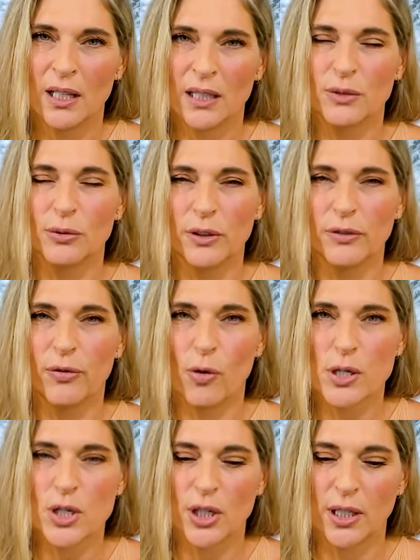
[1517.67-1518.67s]
that's really
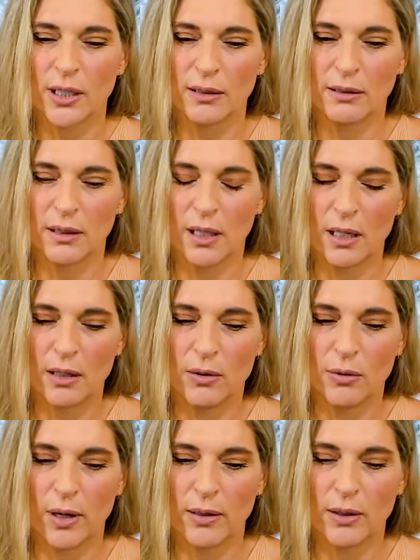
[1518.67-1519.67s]
fortunate that
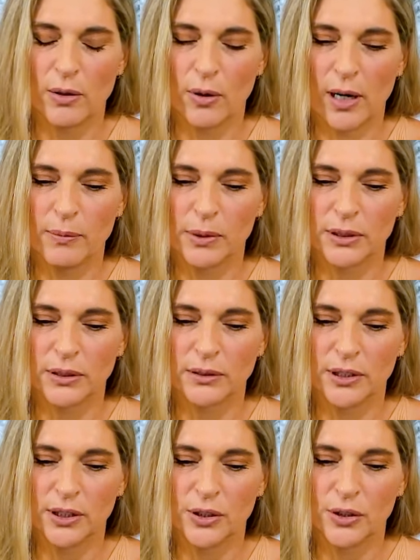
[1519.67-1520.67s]
you you were able
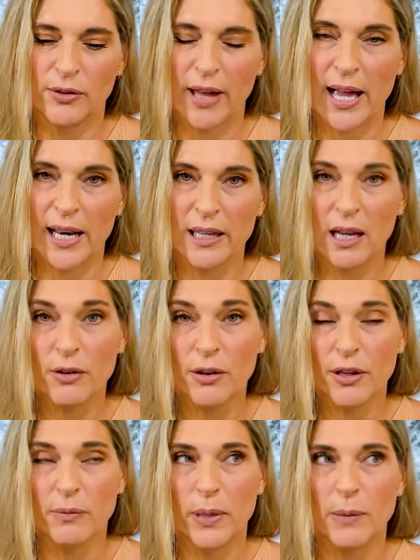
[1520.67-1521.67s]
to do that and the other
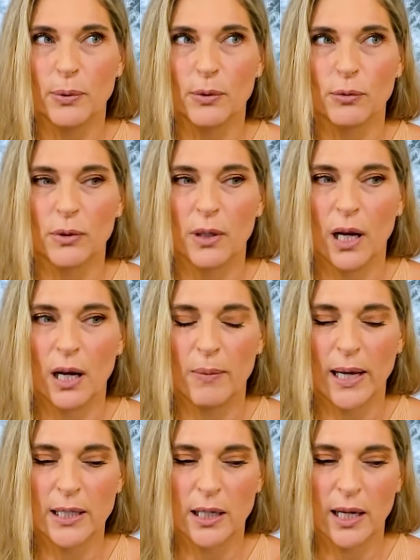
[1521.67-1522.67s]
thing people um,
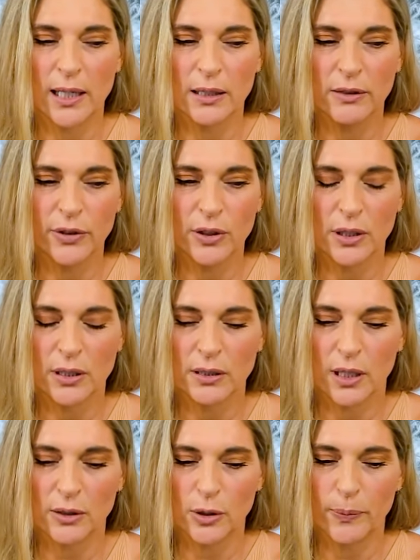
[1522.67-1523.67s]
I, I interviewed a
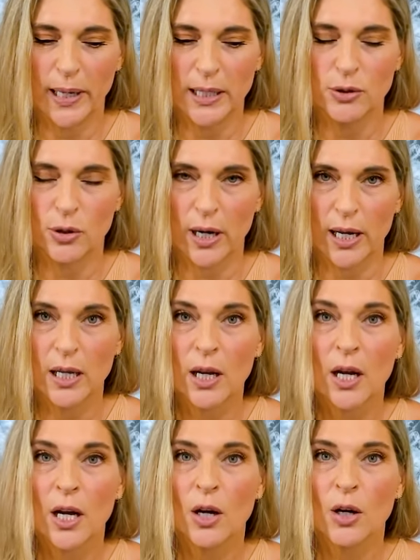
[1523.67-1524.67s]
dr pedre
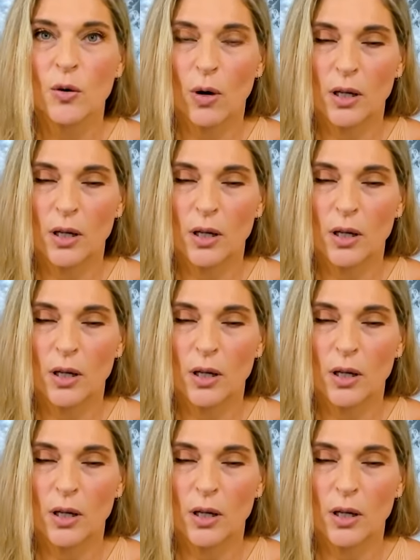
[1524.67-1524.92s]
who